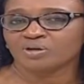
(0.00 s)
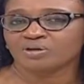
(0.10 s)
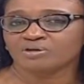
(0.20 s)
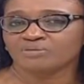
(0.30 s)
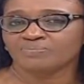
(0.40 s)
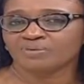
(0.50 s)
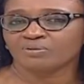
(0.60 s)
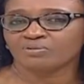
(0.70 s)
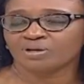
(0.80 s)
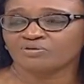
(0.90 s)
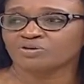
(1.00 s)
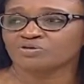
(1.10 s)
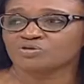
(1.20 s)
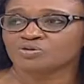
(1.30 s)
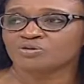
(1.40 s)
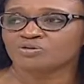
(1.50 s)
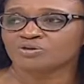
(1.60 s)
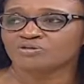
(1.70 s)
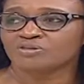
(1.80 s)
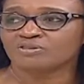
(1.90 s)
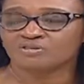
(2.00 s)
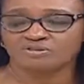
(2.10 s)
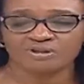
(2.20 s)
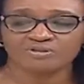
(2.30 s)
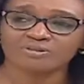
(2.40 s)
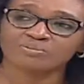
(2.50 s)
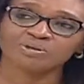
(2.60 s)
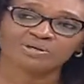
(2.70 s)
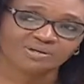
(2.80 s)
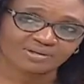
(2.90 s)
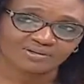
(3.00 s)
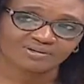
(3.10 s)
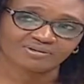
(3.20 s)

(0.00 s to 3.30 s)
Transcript: And what I've not told you is this is just the beginning.